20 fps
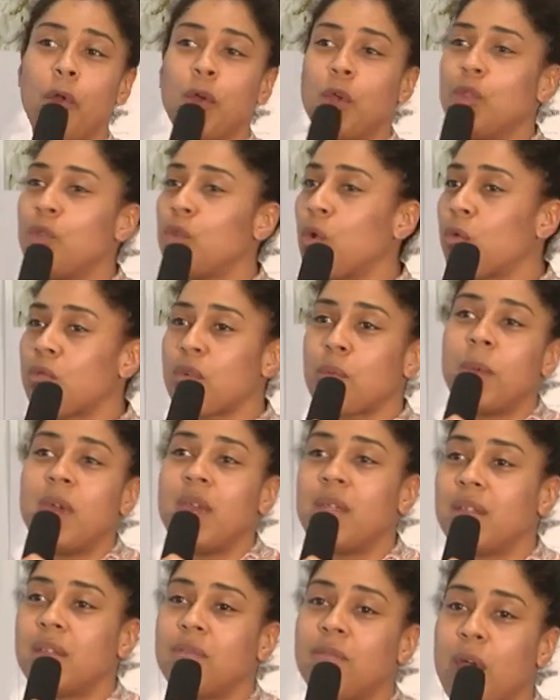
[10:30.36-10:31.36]
not
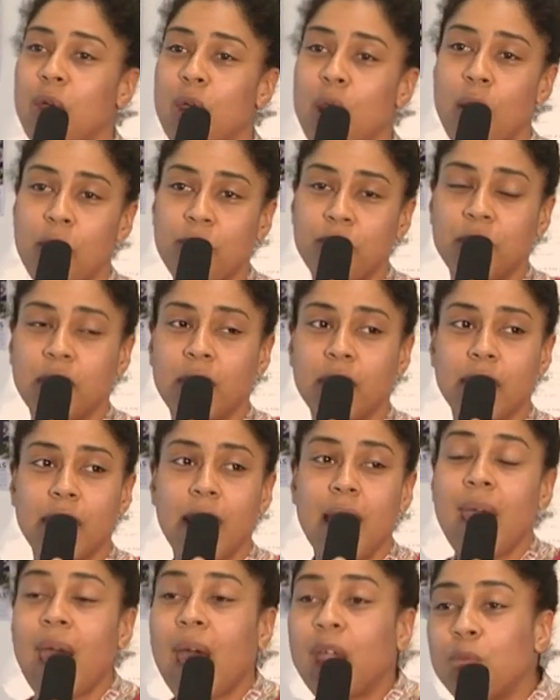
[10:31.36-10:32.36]
repeated very often.
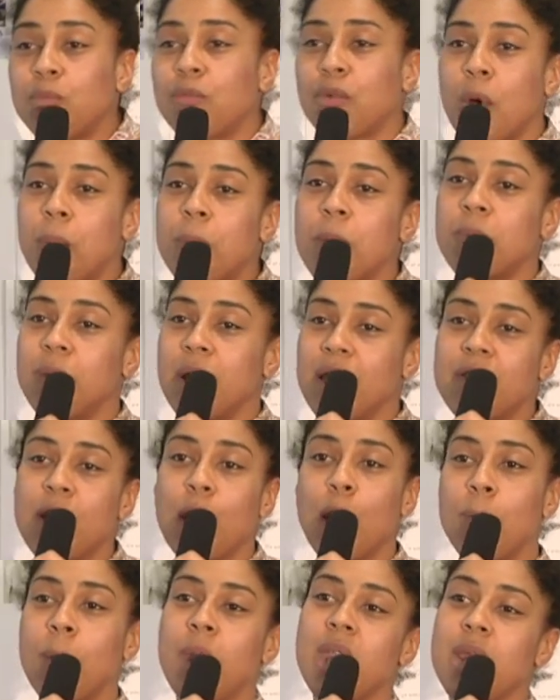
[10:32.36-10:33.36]
And probably
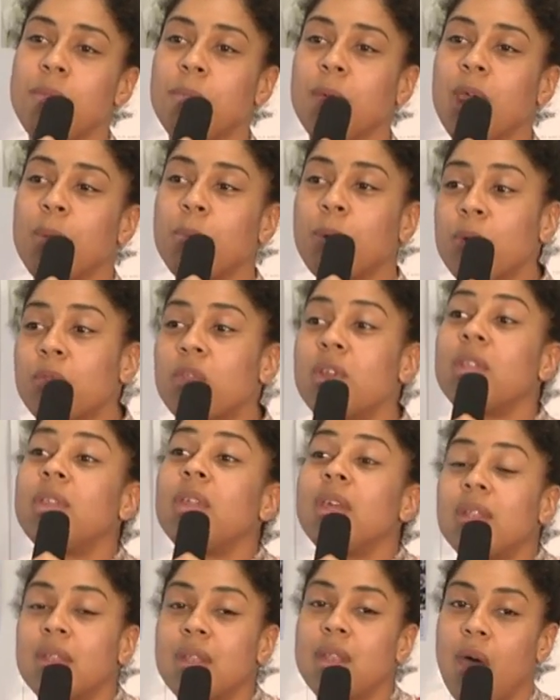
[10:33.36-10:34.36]
there are many people that
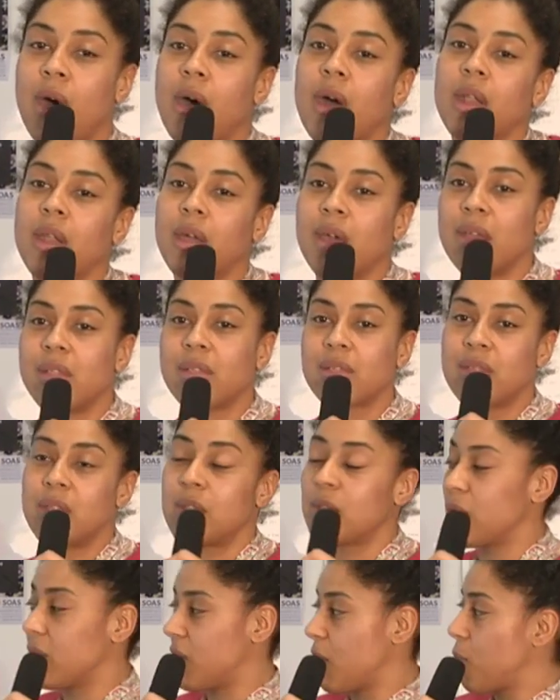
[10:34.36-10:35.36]
didn't highlight
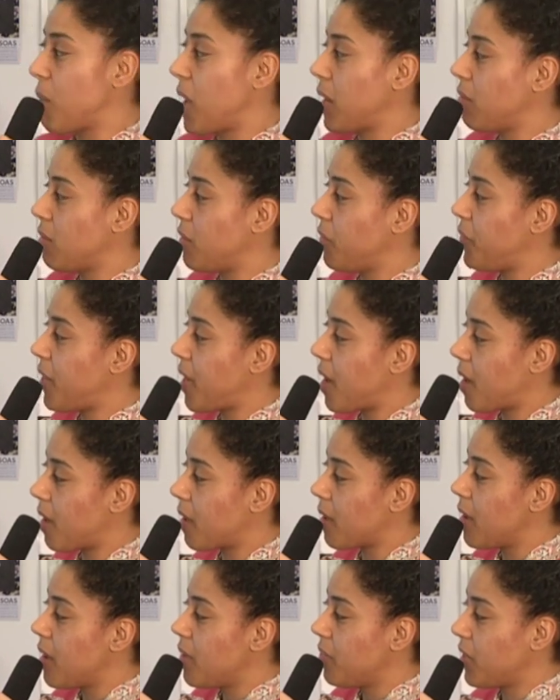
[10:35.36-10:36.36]
the manner of the
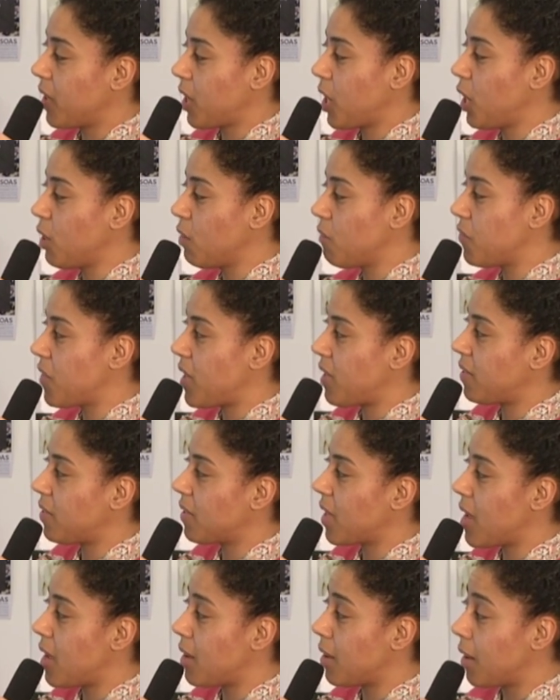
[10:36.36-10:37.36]
colour of their
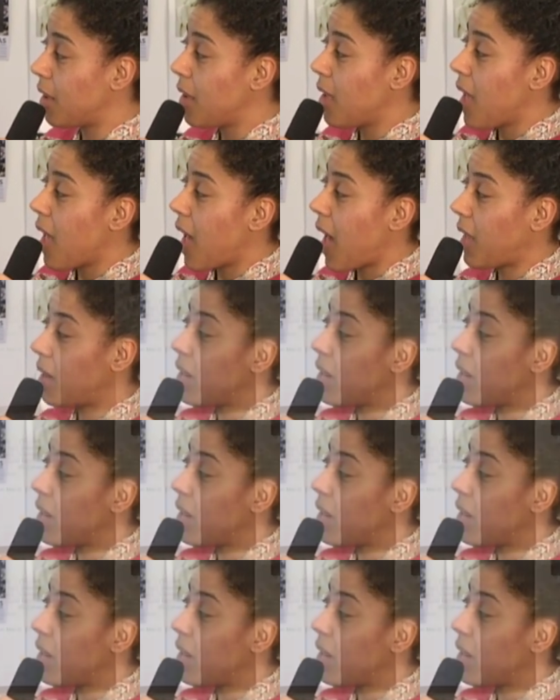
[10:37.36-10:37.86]
skin, and